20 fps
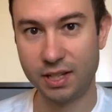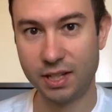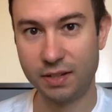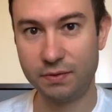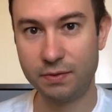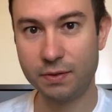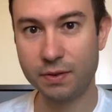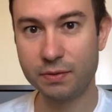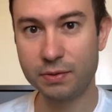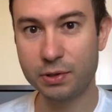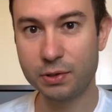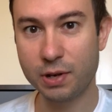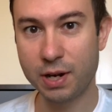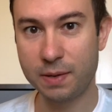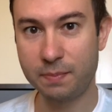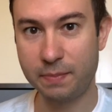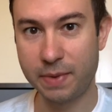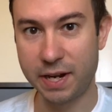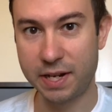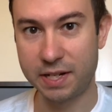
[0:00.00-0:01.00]
If you've ever
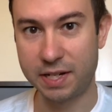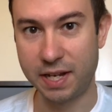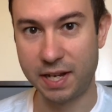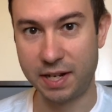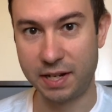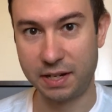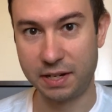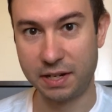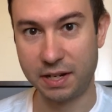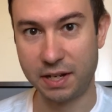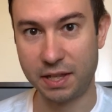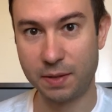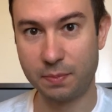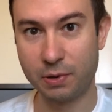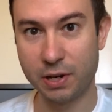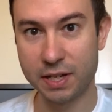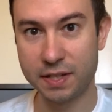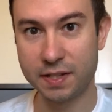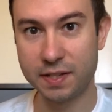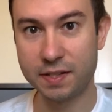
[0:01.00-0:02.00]
tried meditating, the
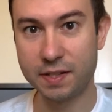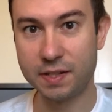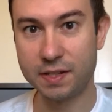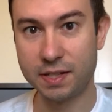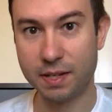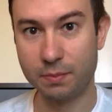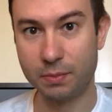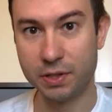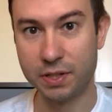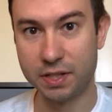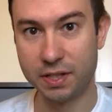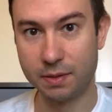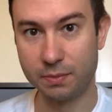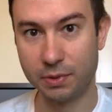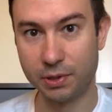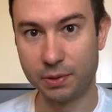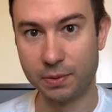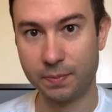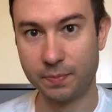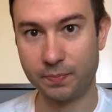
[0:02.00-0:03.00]
process is somewhat
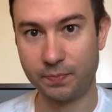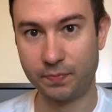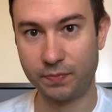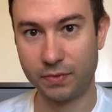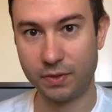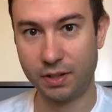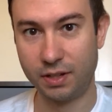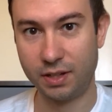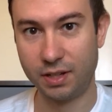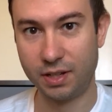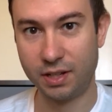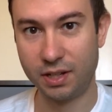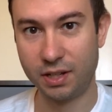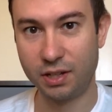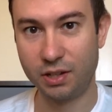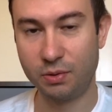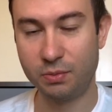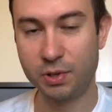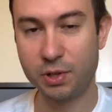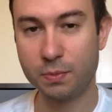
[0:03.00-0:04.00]
similar.
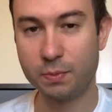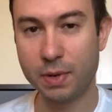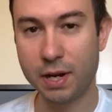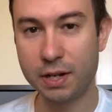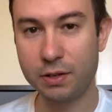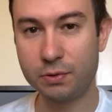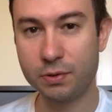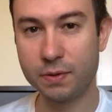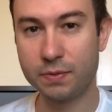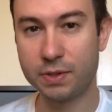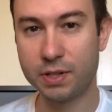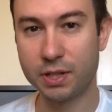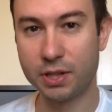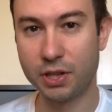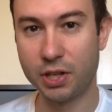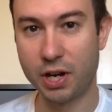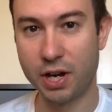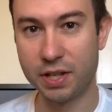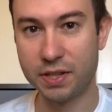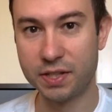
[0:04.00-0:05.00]
When your mind drifts to
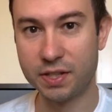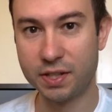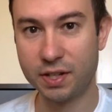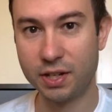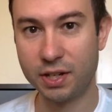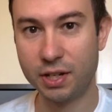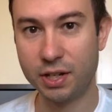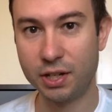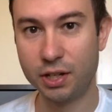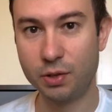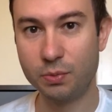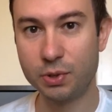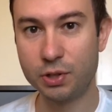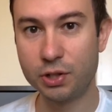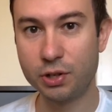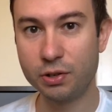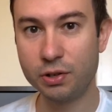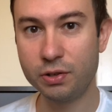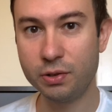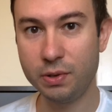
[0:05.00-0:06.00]
thoughts, you
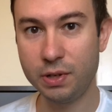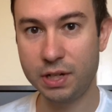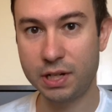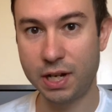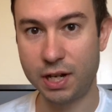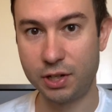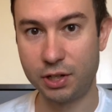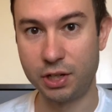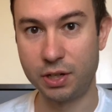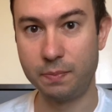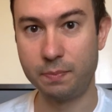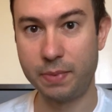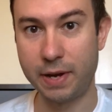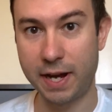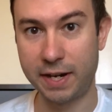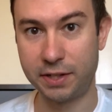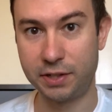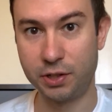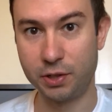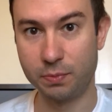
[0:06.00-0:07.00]
return your attention
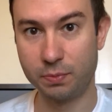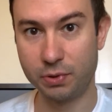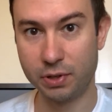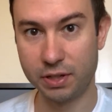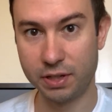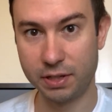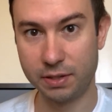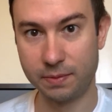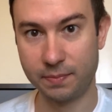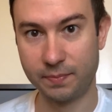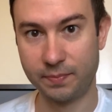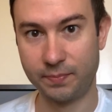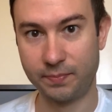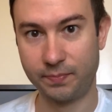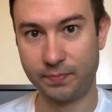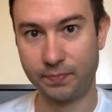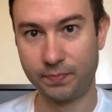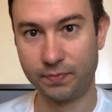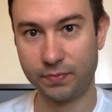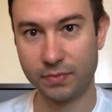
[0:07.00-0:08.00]
back to your breathing.
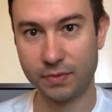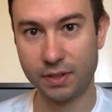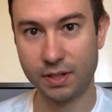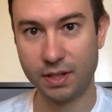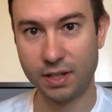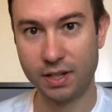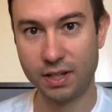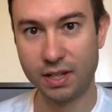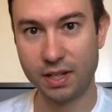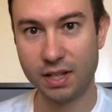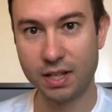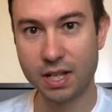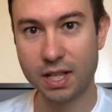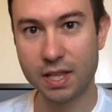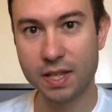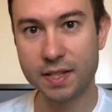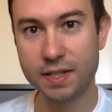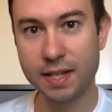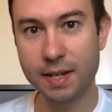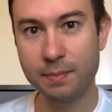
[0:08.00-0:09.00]

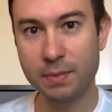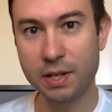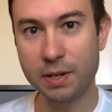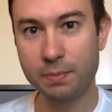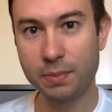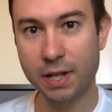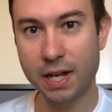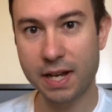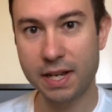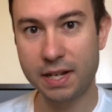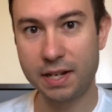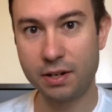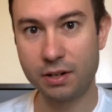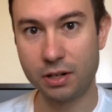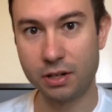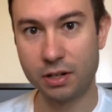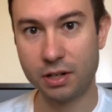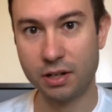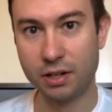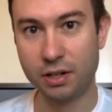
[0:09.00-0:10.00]
The same can apply
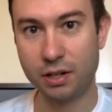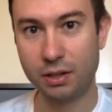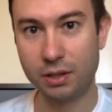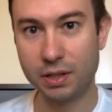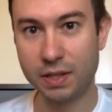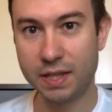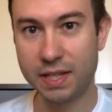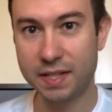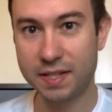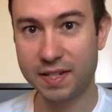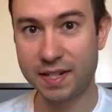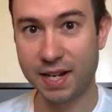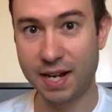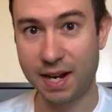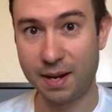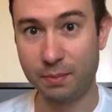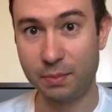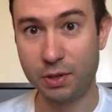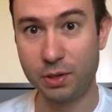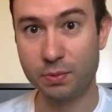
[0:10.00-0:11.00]
here, only this
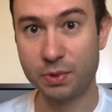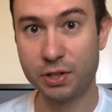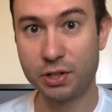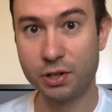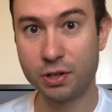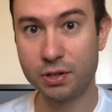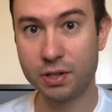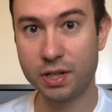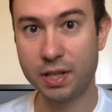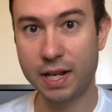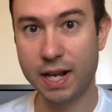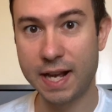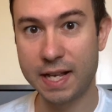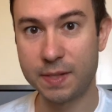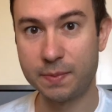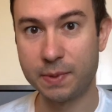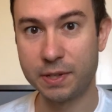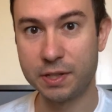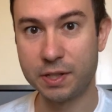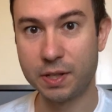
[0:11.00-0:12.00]
time, you return to the
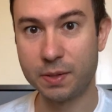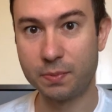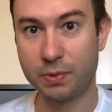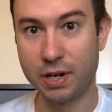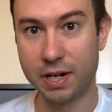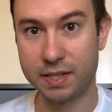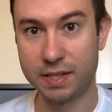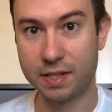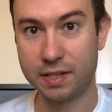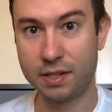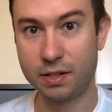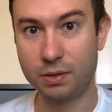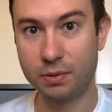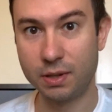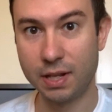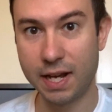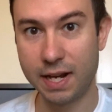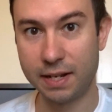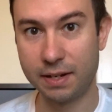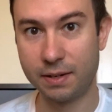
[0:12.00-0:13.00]
aspects of the process that you
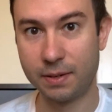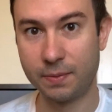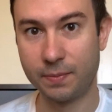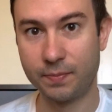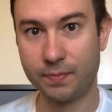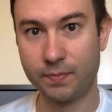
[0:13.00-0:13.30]
like.